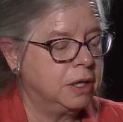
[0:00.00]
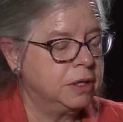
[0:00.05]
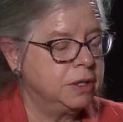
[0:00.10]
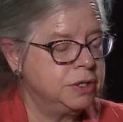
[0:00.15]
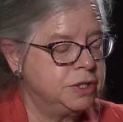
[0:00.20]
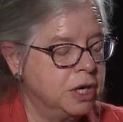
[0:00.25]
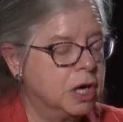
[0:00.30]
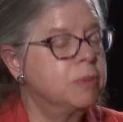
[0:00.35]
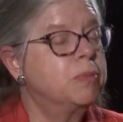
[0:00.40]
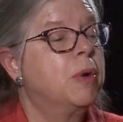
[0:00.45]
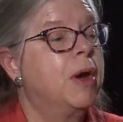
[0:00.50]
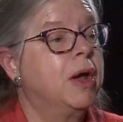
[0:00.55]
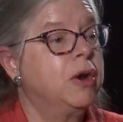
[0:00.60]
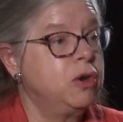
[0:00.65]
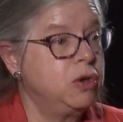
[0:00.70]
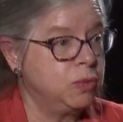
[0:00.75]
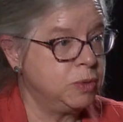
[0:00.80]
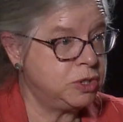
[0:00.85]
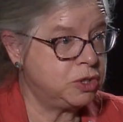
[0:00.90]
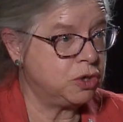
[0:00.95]
Doug Brown,
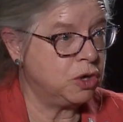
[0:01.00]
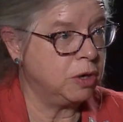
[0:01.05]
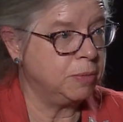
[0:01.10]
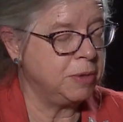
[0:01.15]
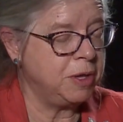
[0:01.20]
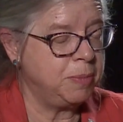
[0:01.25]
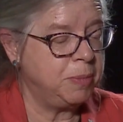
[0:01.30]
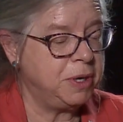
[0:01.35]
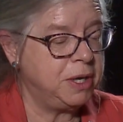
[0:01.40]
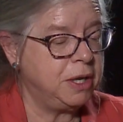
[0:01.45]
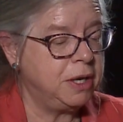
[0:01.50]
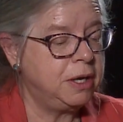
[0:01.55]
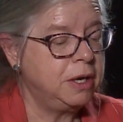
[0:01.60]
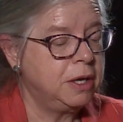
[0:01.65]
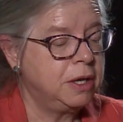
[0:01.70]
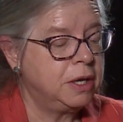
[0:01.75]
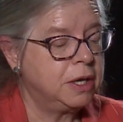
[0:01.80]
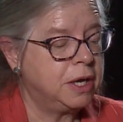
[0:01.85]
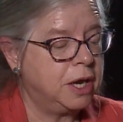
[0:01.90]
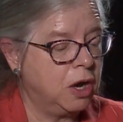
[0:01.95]
who was term limited,
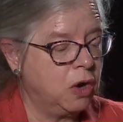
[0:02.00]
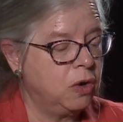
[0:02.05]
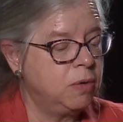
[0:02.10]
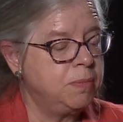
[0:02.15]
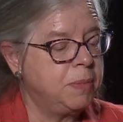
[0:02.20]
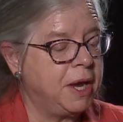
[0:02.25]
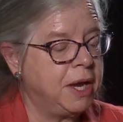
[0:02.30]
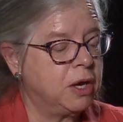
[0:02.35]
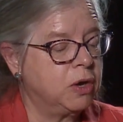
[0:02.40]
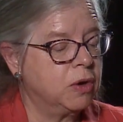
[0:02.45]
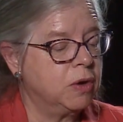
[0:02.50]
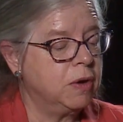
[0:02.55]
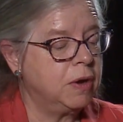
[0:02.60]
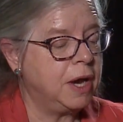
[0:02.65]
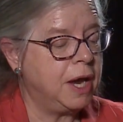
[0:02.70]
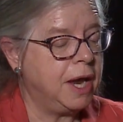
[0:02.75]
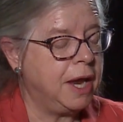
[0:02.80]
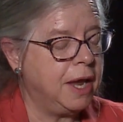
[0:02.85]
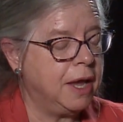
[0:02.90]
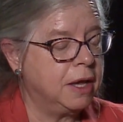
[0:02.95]
right. Karen Banker,
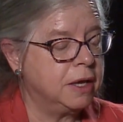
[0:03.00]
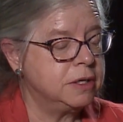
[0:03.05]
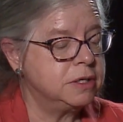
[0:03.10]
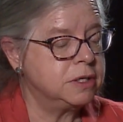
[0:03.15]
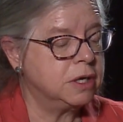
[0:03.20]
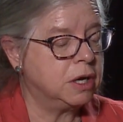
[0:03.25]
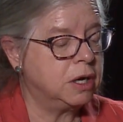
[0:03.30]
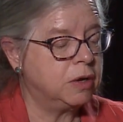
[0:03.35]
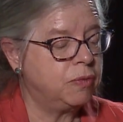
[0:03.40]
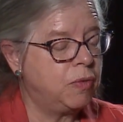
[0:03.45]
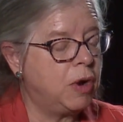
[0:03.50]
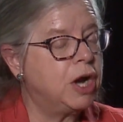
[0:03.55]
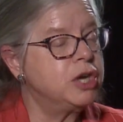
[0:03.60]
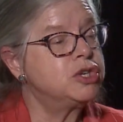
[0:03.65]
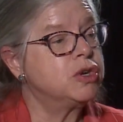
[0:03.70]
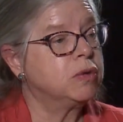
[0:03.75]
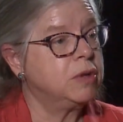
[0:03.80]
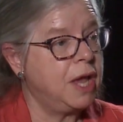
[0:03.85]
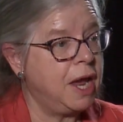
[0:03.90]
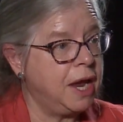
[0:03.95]
and
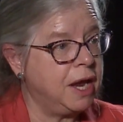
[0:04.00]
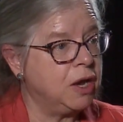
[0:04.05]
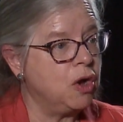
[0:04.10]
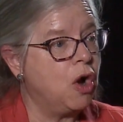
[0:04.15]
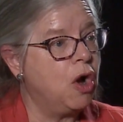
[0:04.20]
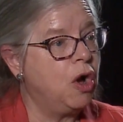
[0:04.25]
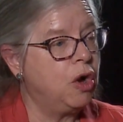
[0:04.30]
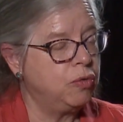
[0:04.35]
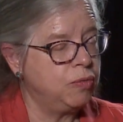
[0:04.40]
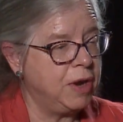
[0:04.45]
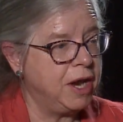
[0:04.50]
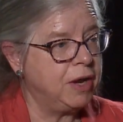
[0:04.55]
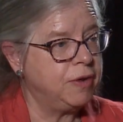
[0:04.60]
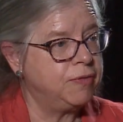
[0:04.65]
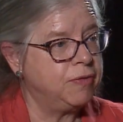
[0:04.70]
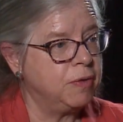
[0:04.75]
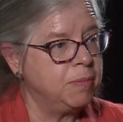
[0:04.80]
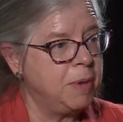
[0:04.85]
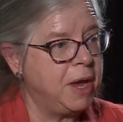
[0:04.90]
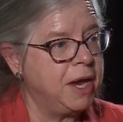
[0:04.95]
Roger Lang all ran
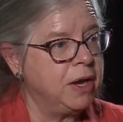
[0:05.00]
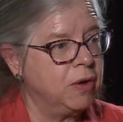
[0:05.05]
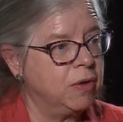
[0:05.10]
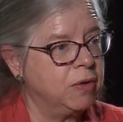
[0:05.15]
for mayor.